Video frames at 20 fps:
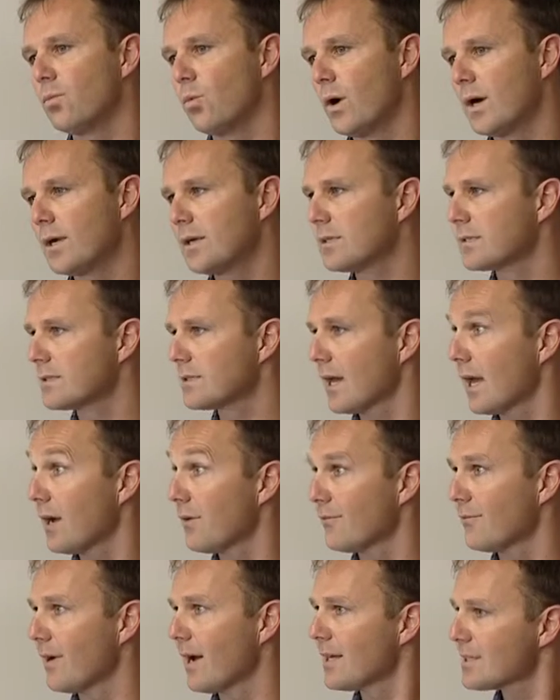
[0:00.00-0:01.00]
One is how
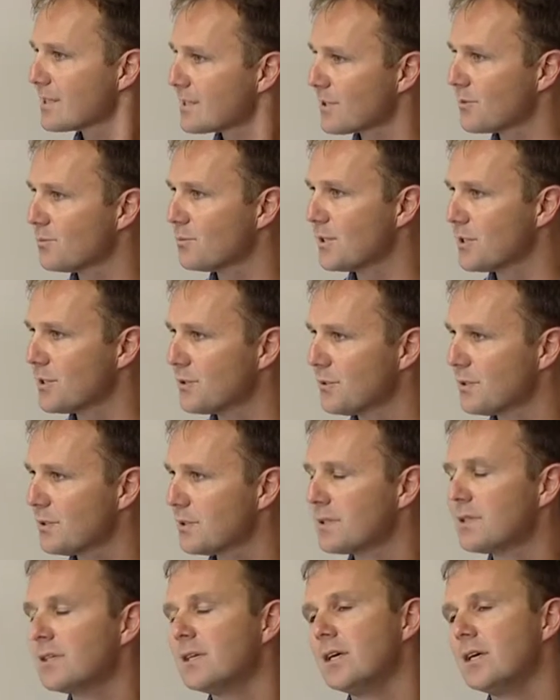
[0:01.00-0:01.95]
fast can we do it?